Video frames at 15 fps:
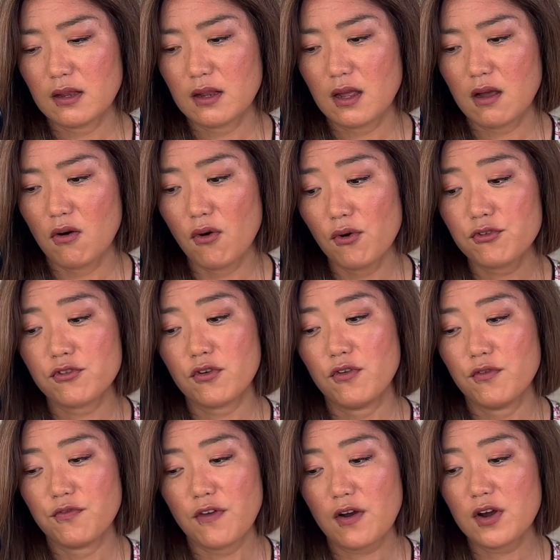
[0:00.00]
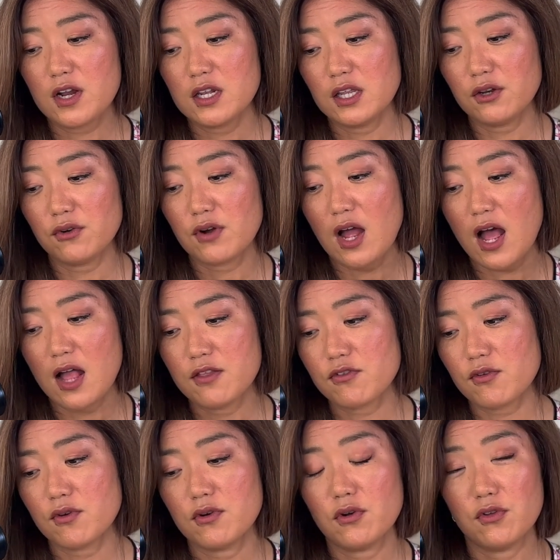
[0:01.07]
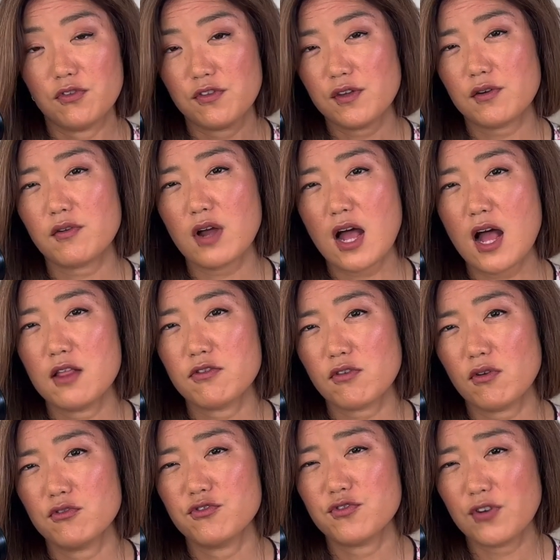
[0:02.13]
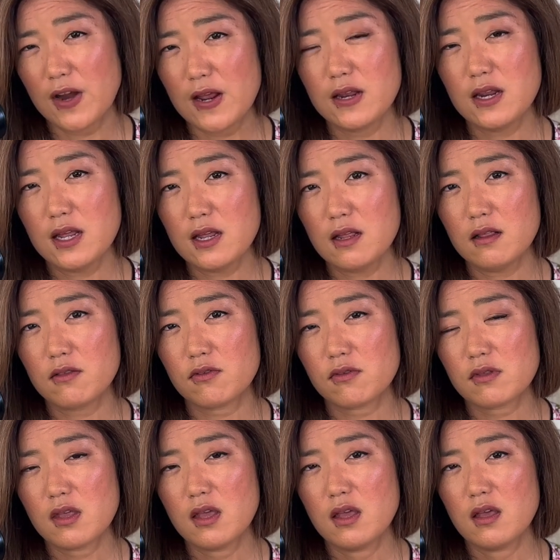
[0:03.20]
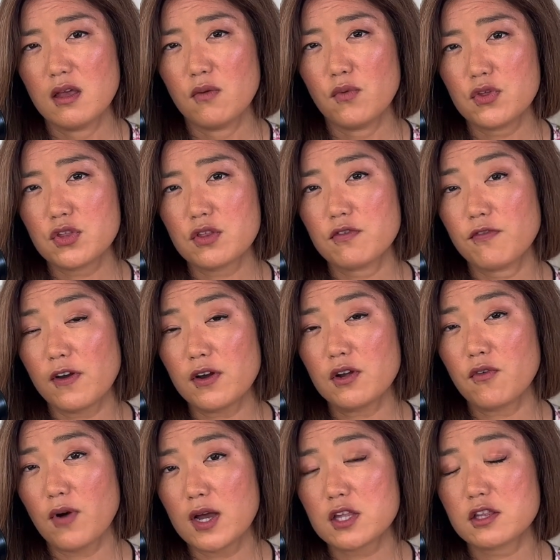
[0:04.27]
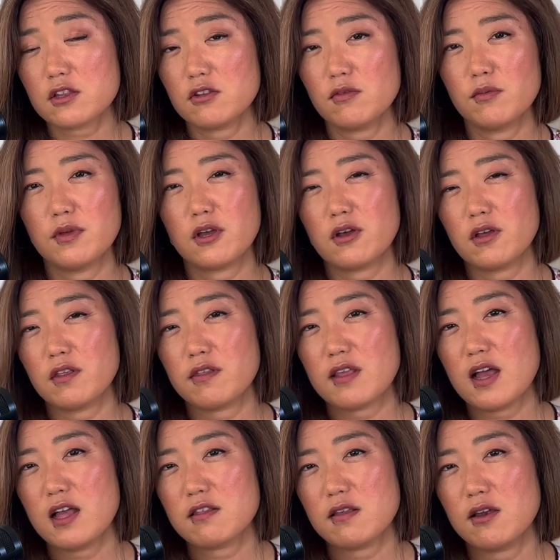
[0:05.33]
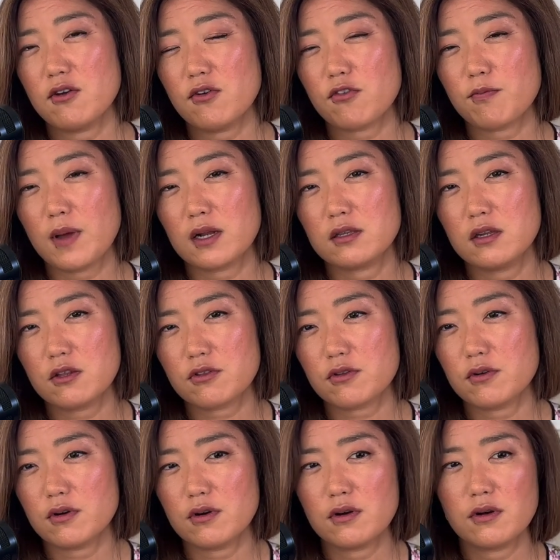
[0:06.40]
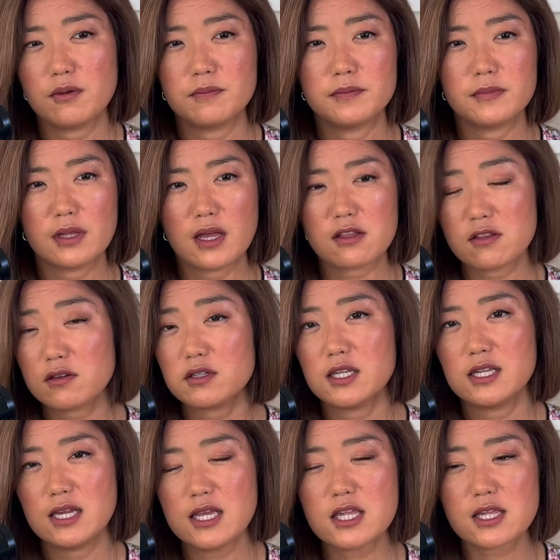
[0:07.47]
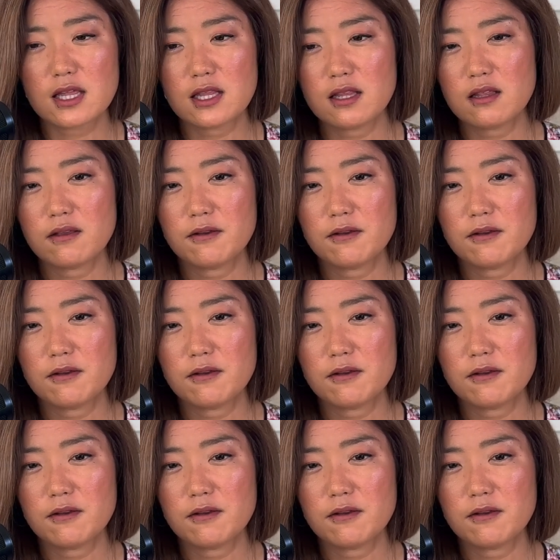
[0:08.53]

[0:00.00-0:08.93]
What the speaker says: also very little hands-on or zero hands-on trainings, which is very questionable, because as a nurse practitioner, as a clinician,